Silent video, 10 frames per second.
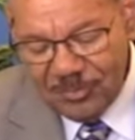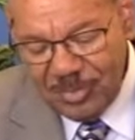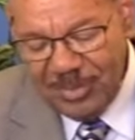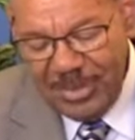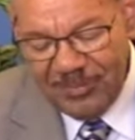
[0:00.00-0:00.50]

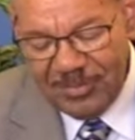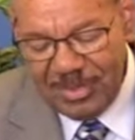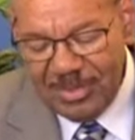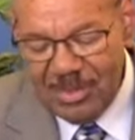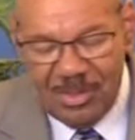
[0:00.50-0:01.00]
their
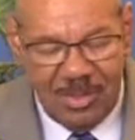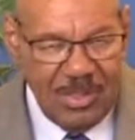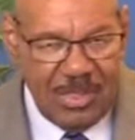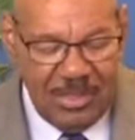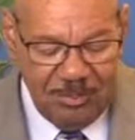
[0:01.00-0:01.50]
heavy
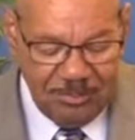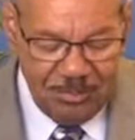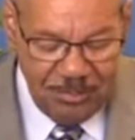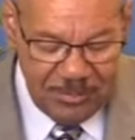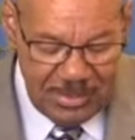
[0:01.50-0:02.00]

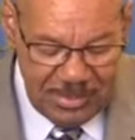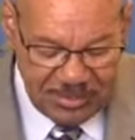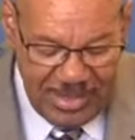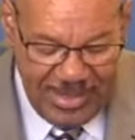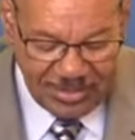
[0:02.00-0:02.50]

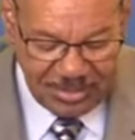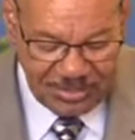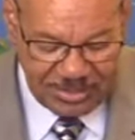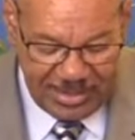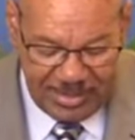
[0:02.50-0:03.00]

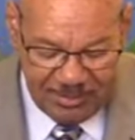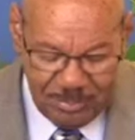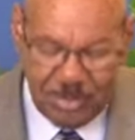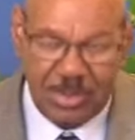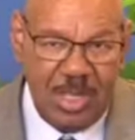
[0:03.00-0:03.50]
taxes they
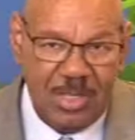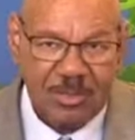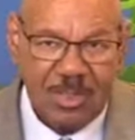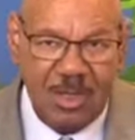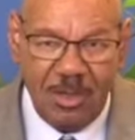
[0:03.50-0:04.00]
put on
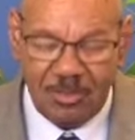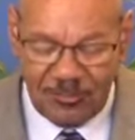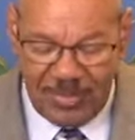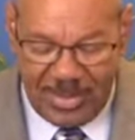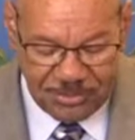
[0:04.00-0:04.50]
all the
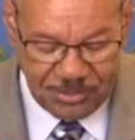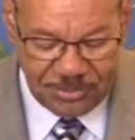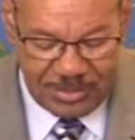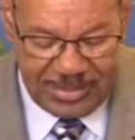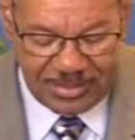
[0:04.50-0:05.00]
vassal
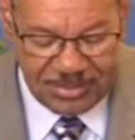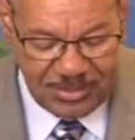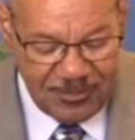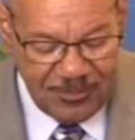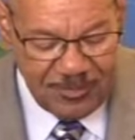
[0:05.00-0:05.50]
states.
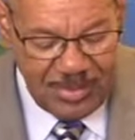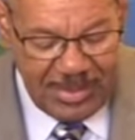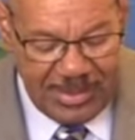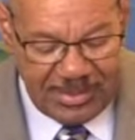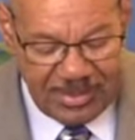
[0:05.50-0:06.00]

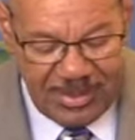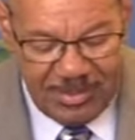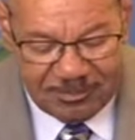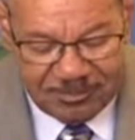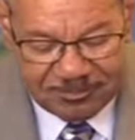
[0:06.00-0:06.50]
And